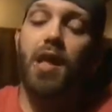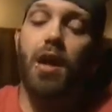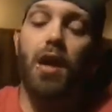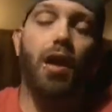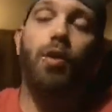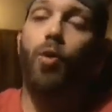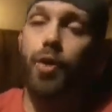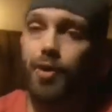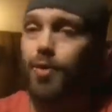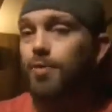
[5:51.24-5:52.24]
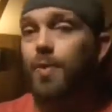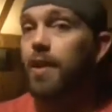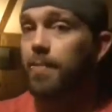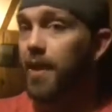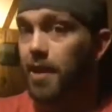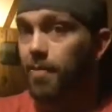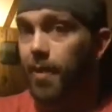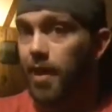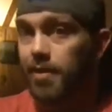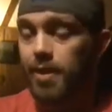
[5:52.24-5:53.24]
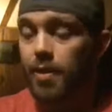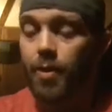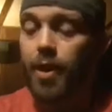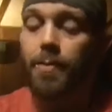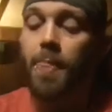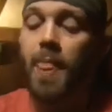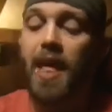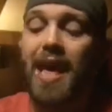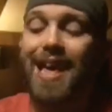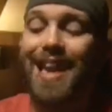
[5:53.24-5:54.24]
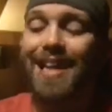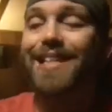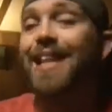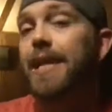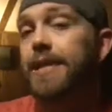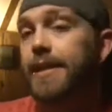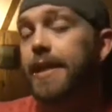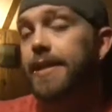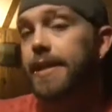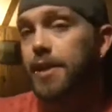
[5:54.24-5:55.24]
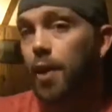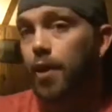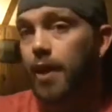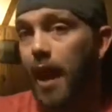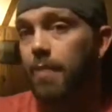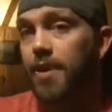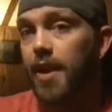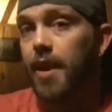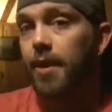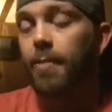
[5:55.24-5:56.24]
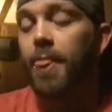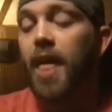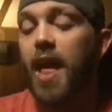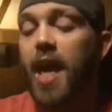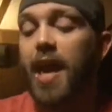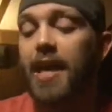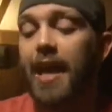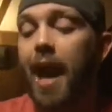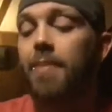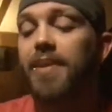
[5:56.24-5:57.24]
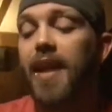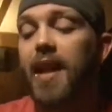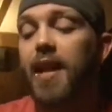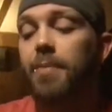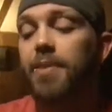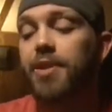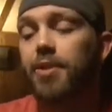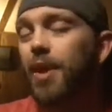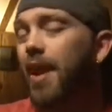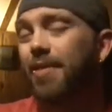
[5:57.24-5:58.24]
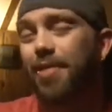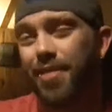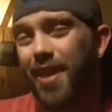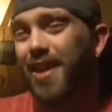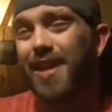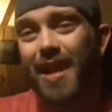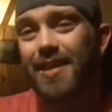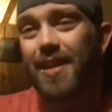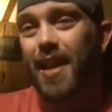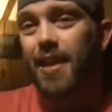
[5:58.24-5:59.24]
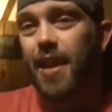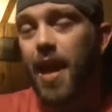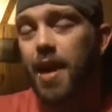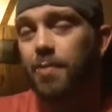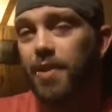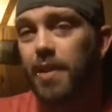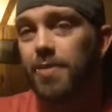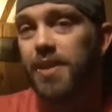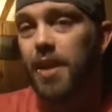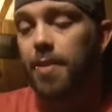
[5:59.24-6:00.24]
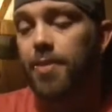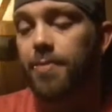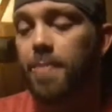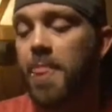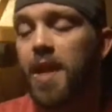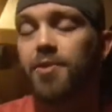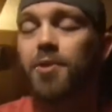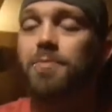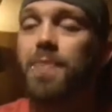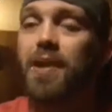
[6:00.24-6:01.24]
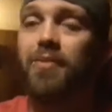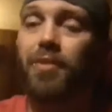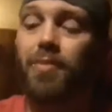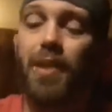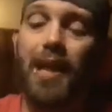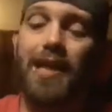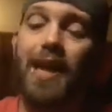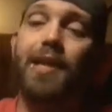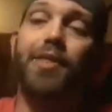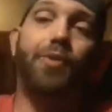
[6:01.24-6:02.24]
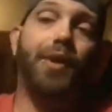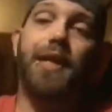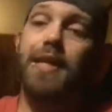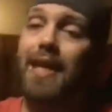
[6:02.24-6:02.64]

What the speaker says: according to his Wikipedia page anyway, in 1986 he started commentating. And he commentated up until, I think, 1999 with WCW. So he spent from, like, 93 to